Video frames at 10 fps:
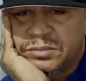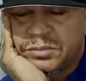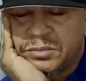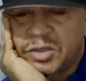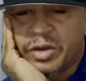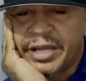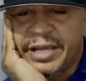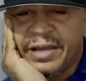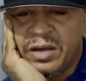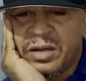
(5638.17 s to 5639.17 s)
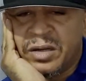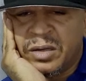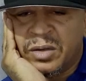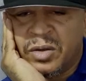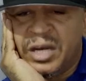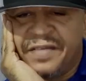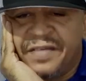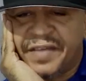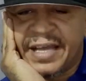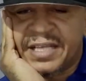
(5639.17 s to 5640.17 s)
Okay. Olive
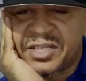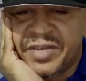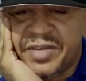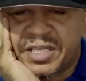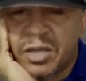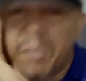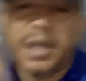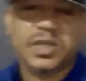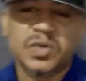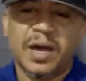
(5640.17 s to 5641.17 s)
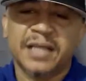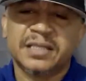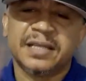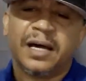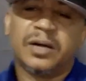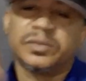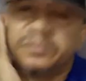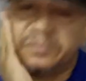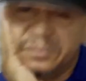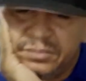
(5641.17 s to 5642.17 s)
Cake Street, number 2, hands down.
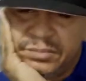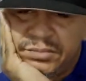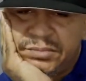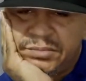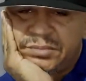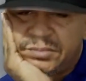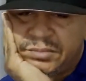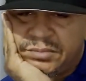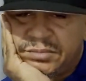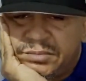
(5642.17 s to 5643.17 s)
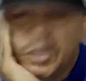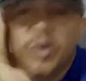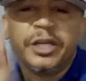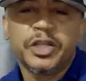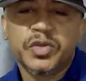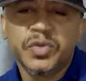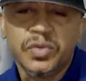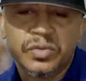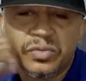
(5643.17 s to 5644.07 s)
Only 2.